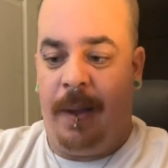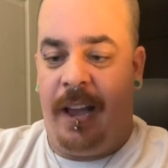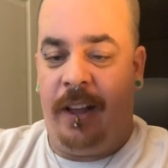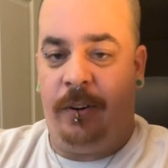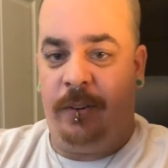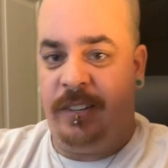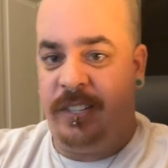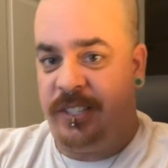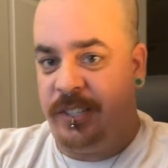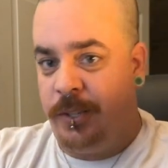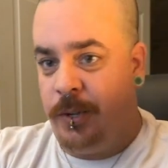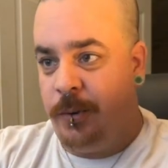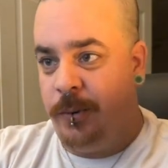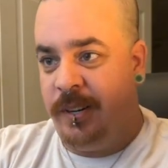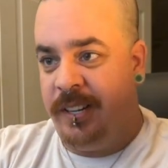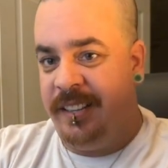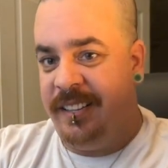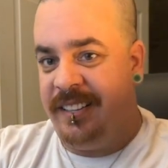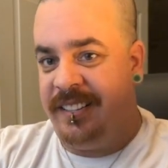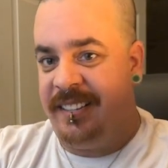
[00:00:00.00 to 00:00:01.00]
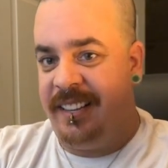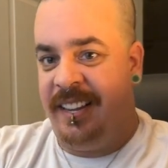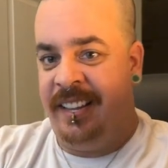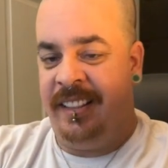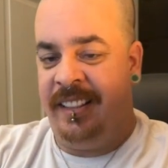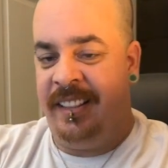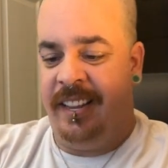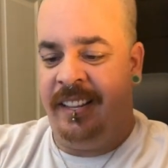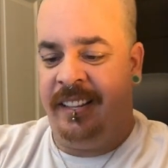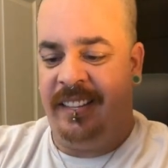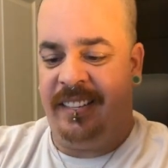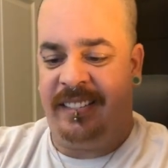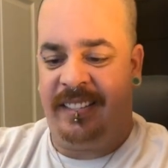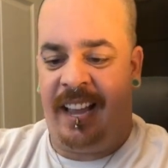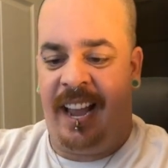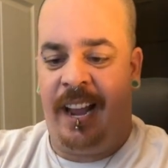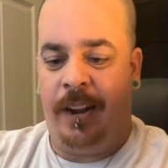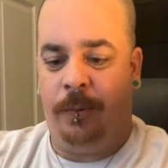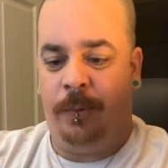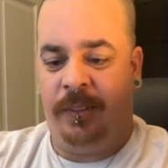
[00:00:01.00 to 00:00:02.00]
Batteries load in the
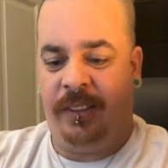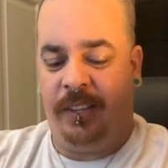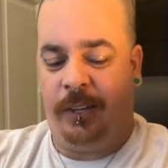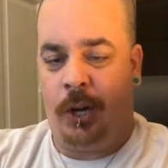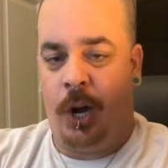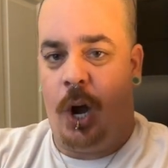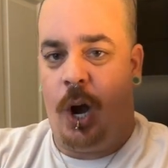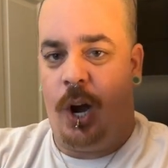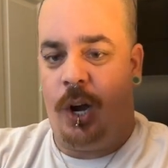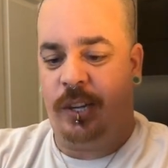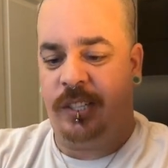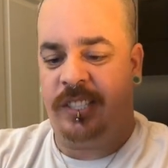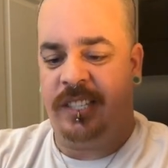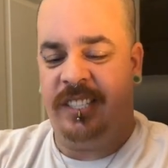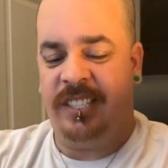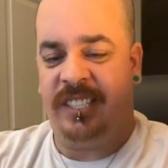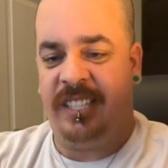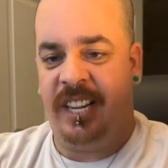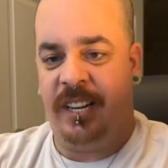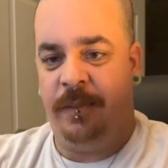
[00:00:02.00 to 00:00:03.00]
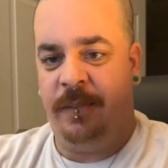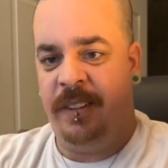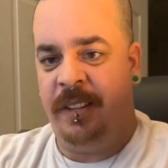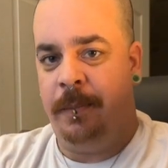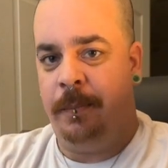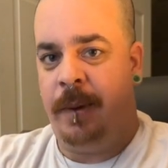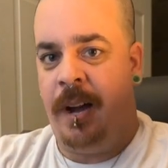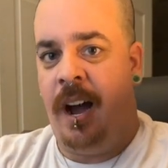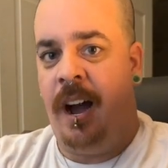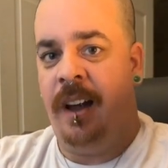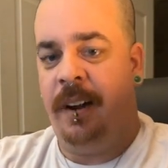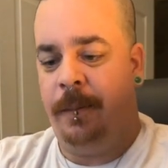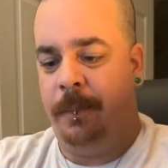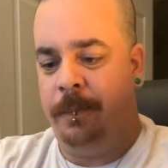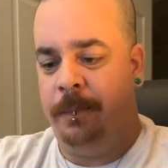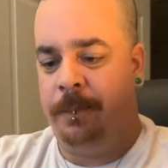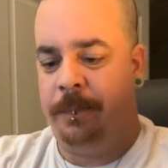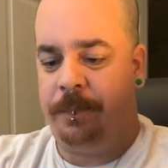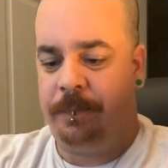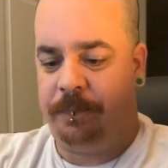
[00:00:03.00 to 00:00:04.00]
side with the cogs instead of in the
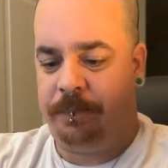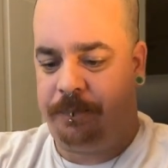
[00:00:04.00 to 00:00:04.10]
bottom,